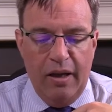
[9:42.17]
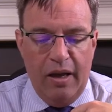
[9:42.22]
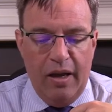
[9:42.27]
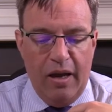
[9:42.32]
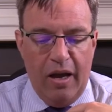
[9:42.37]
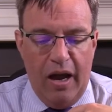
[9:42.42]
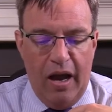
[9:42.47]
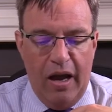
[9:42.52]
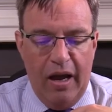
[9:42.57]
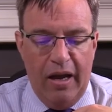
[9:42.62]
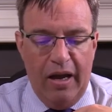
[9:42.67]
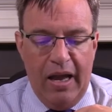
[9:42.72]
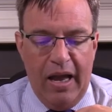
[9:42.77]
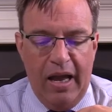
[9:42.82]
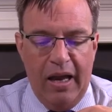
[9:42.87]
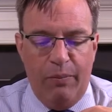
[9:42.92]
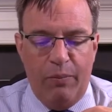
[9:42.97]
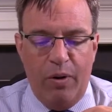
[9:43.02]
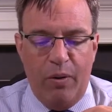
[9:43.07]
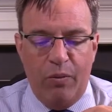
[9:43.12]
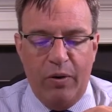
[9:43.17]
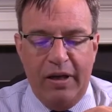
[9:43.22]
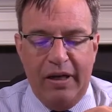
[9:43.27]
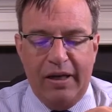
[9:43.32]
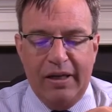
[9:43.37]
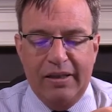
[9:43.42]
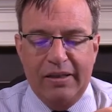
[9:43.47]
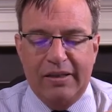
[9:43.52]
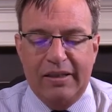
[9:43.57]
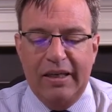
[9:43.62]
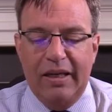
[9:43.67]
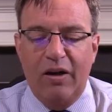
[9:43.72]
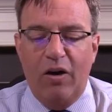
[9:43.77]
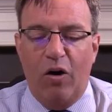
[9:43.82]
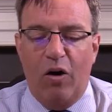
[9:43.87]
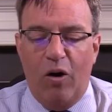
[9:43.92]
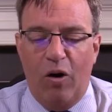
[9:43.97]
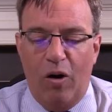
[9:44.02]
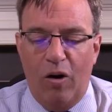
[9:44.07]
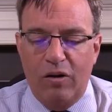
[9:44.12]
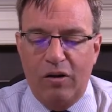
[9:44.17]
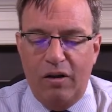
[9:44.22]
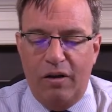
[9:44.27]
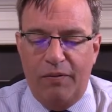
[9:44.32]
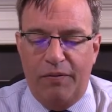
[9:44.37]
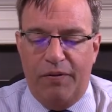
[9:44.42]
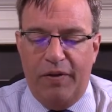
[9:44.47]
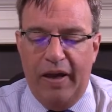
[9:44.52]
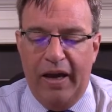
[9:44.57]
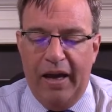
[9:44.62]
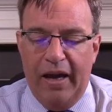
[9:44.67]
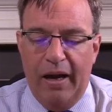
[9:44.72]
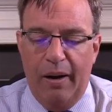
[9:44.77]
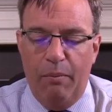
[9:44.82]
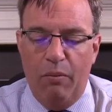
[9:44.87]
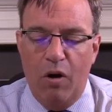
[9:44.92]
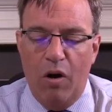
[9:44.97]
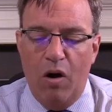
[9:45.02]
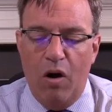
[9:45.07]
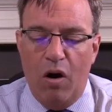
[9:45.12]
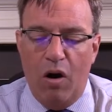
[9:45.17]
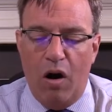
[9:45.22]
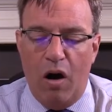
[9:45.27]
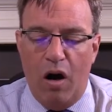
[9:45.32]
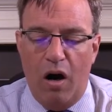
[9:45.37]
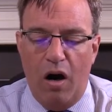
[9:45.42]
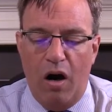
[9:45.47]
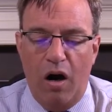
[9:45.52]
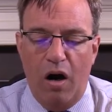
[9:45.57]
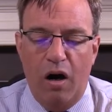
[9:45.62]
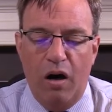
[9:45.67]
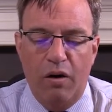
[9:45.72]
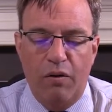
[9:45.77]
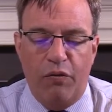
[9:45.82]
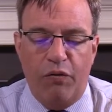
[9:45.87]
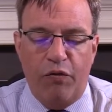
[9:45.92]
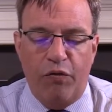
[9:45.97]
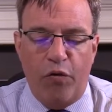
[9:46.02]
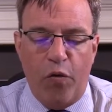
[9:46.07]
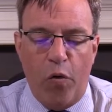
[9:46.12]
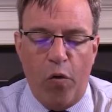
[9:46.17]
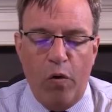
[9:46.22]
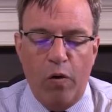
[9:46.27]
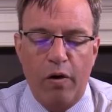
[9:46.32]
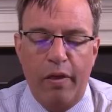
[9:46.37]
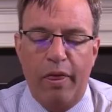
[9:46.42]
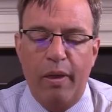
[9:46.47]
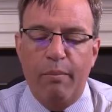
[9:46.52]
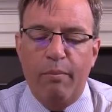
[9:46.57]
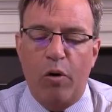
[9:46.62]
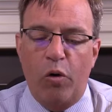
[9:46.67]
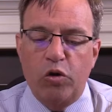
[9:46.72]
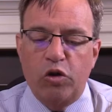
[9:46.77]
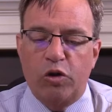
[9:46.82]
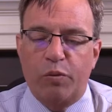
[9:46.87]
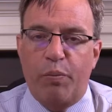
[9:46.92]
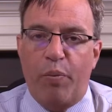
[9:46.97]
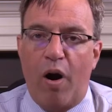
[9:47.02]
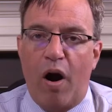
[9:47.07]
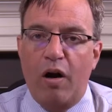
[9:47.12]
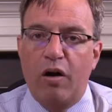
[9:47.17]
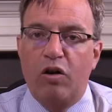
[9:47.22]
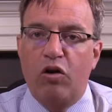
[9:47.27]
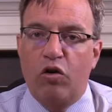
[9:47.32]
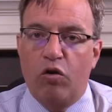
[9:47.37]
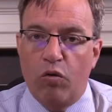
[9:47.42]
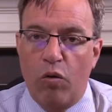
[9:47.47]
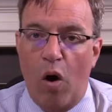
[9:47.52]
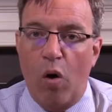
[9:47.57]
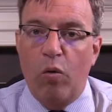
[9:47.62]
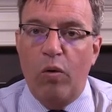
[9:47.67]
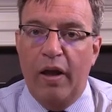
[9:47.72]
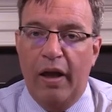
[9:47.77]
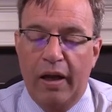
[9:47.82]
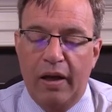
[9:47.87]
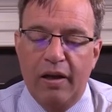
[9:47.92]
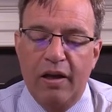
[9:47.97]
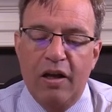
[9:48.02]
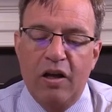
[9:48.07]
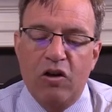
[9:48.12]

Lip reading: but we can see all of them are for the most part growing.